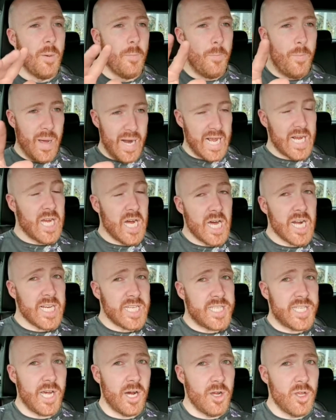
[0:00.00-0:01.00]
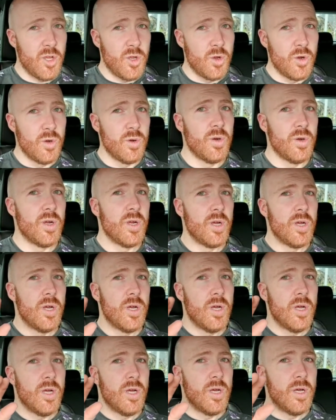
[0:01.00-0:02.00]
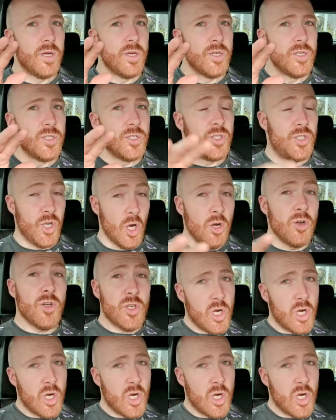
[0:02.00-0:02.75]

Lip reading: but I gotta tell you, don't